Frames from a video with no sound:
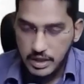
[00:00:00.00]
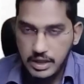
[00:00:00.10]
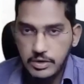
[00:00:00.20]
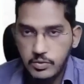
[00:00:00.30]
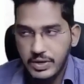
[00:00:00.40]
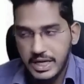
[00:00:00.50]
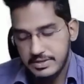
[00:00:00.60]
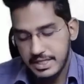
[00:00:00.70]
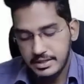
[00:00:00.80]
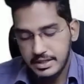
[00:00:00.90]
Now, when I have
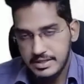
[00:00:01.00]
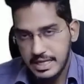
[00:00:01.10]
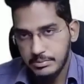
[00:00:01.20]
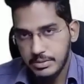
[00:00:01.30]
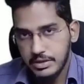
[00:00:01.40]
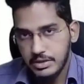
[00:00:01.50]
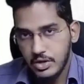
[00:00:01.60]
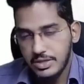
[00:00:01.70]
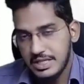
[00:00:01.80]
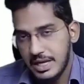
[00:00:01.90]
selected a sample,
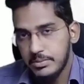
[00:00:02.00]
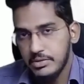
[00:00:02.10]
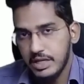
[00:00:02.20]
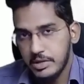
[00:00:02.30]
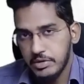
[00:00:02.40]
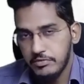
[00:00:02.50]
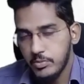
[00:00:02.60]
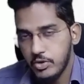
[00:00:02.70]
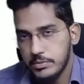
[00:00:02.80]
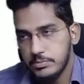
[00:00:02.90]
on sample will I perform
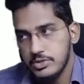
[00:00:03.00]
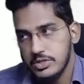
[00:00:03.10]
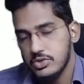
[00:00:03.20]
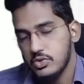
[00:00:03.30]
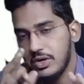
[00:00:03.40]
audit procedures,